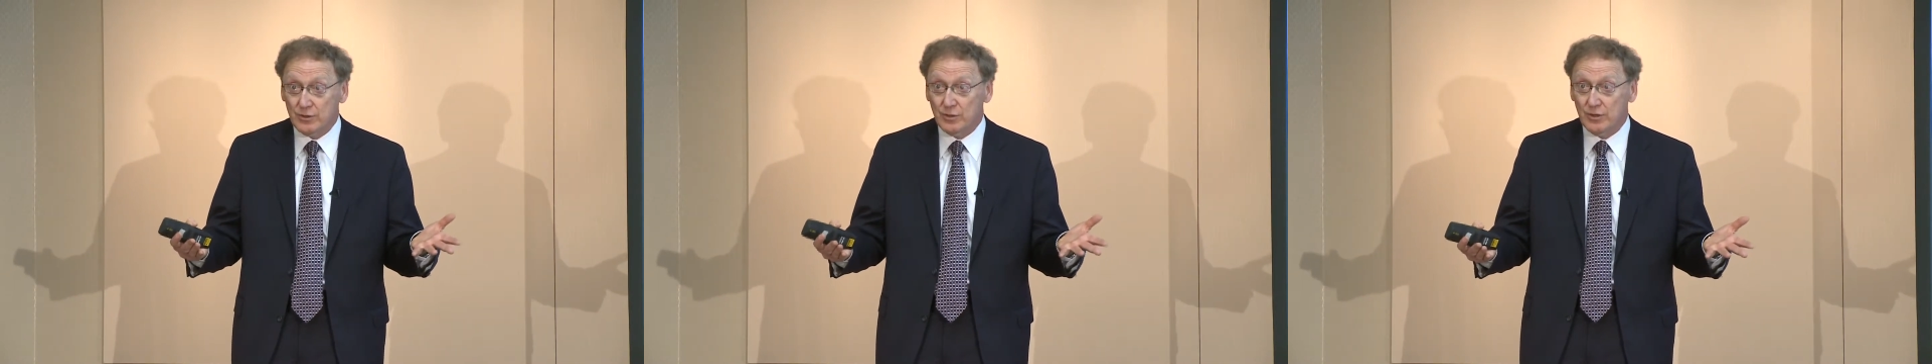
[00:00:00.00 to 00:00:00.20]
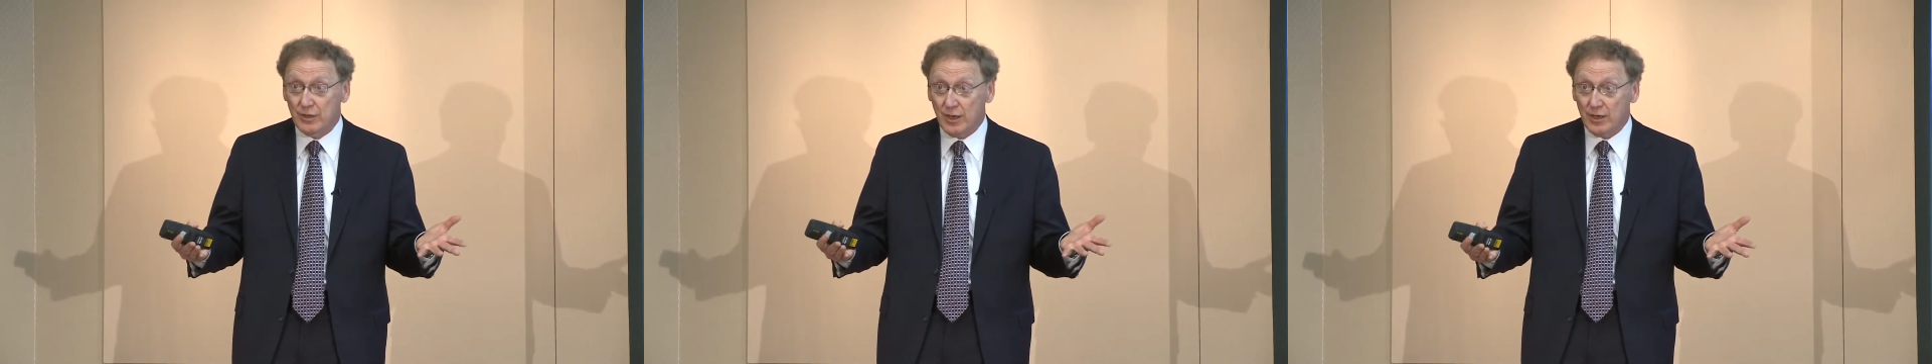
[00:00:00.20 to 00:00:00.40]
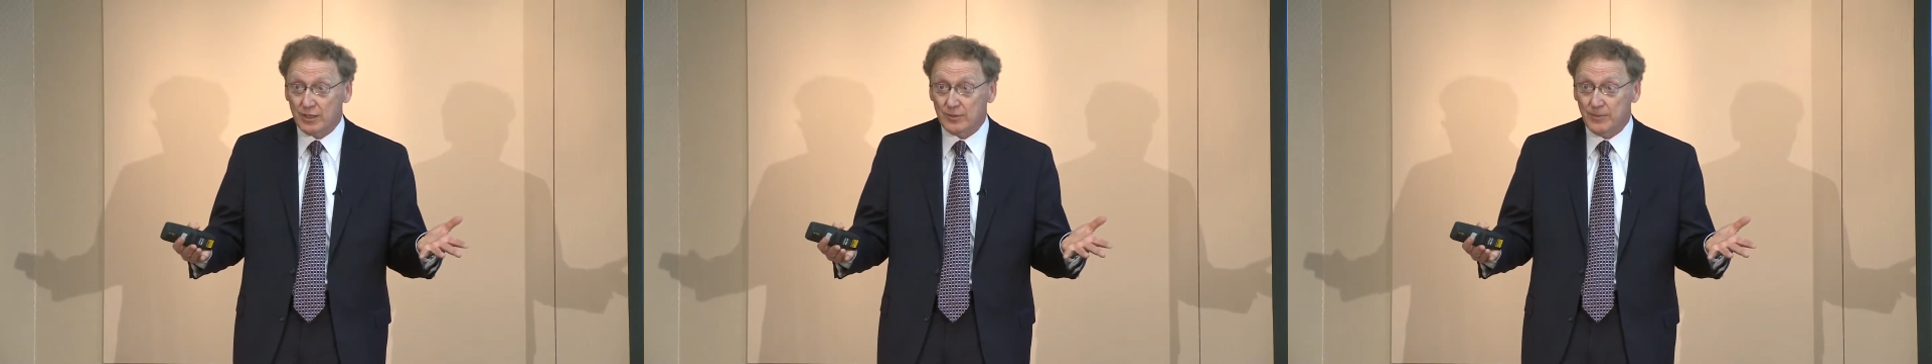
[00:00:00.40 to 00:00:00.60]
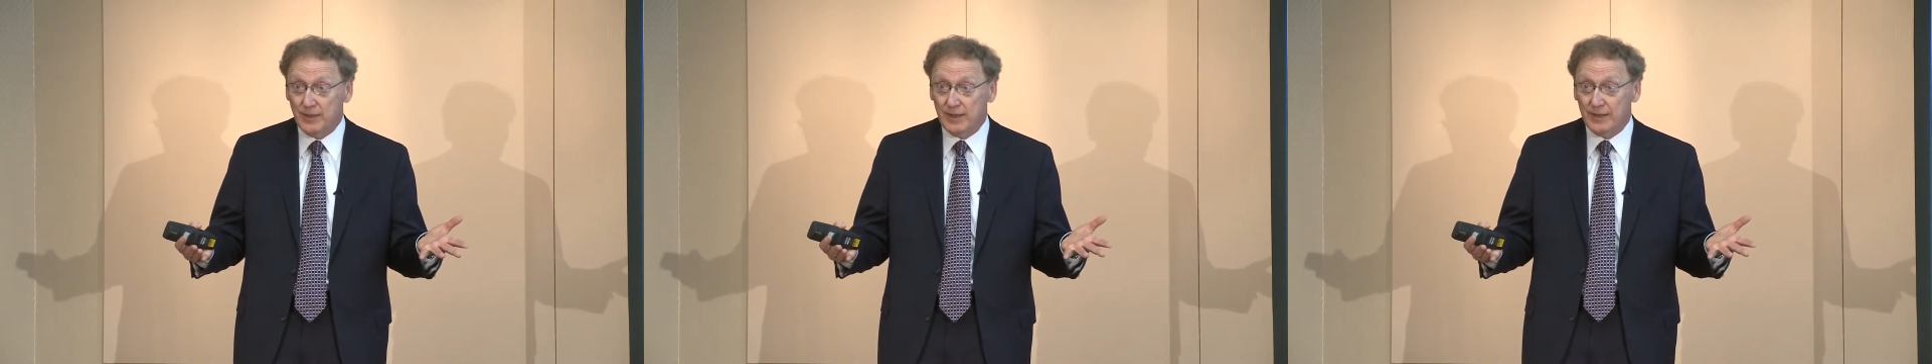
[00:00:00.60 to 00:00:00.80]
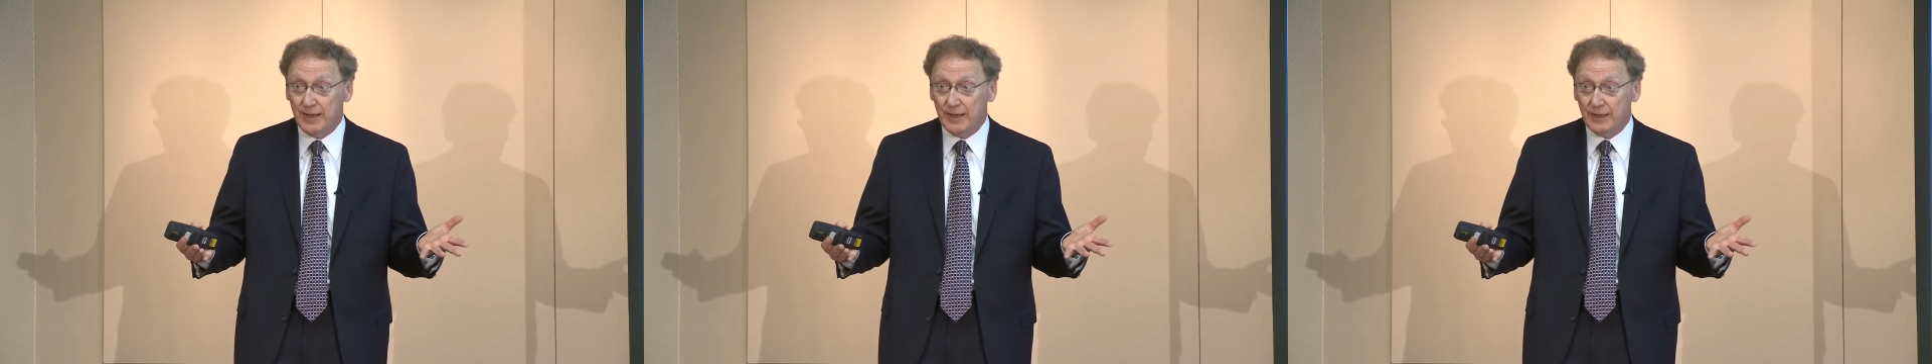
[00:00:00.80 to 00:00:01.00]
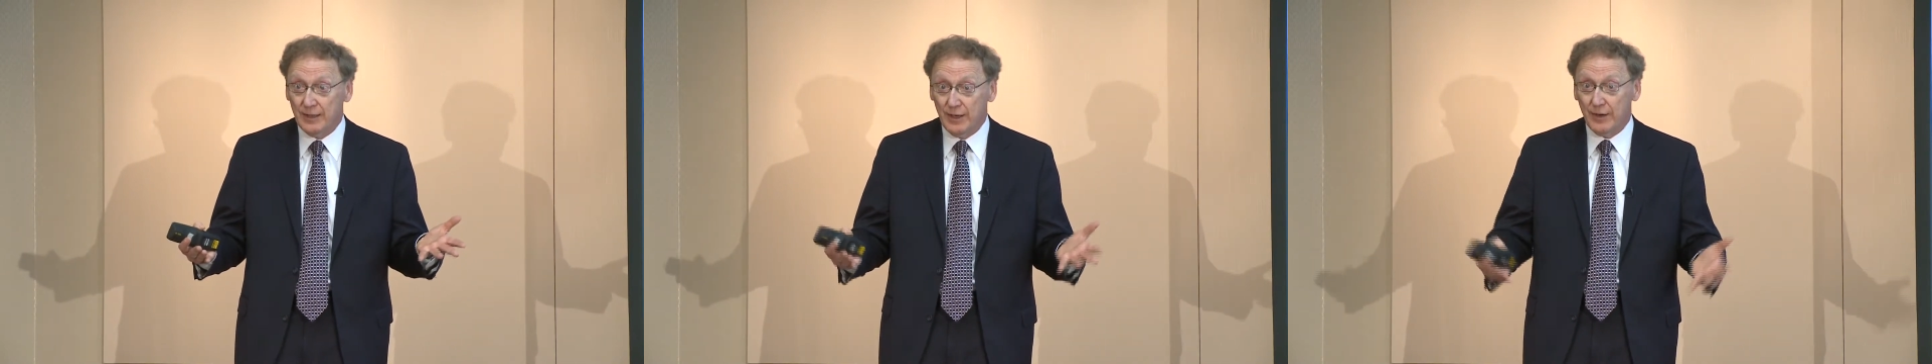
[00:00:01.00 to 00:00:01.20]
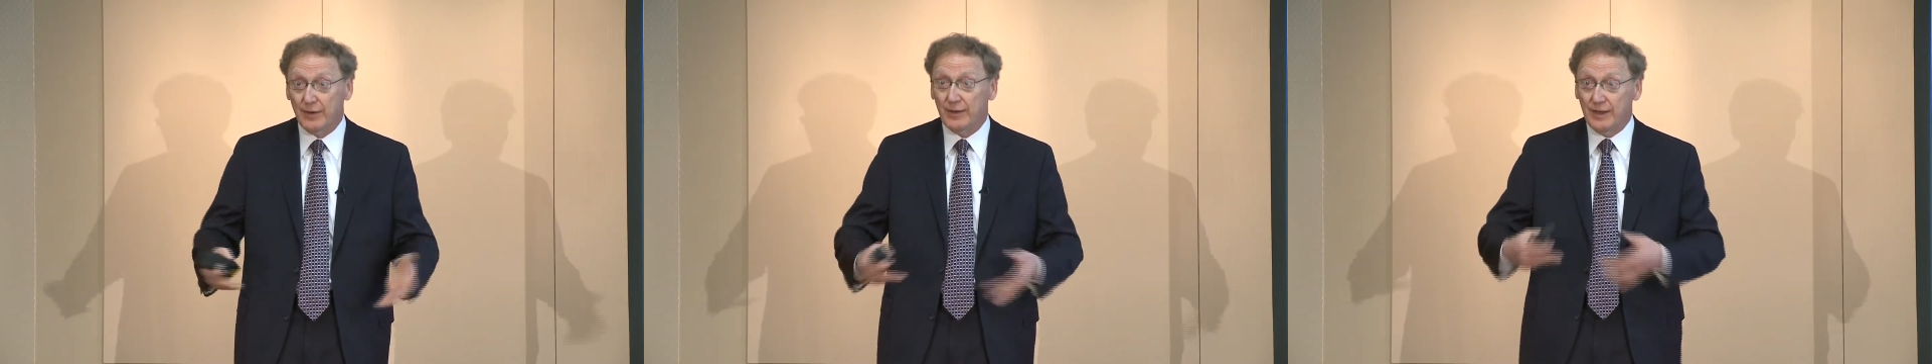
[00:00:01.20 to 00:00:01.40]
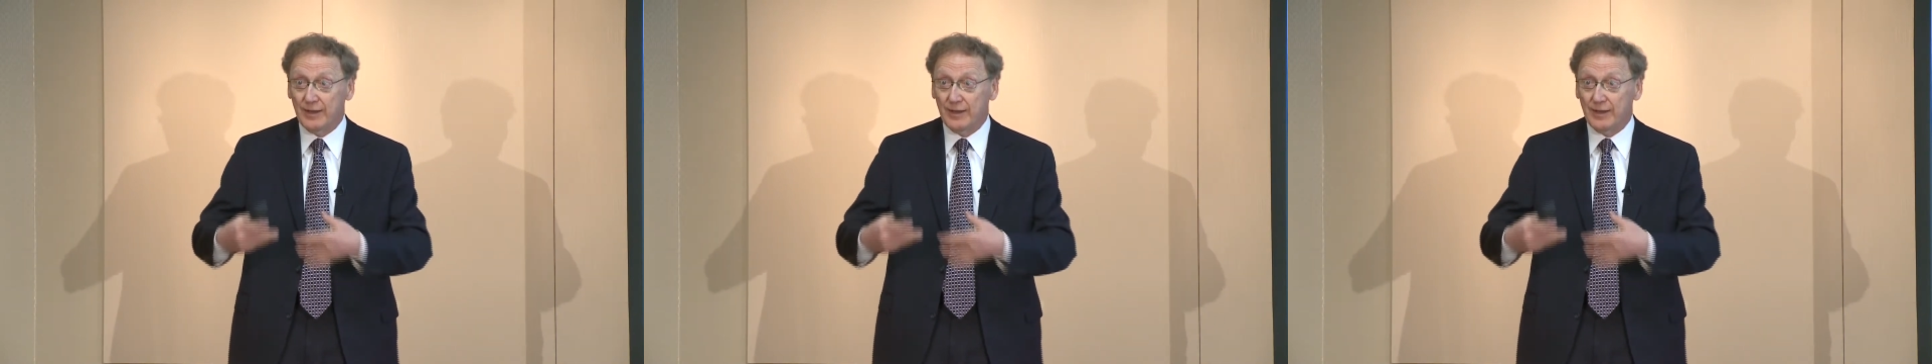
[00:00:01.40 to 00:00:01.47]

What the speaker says: to the RSP in that year,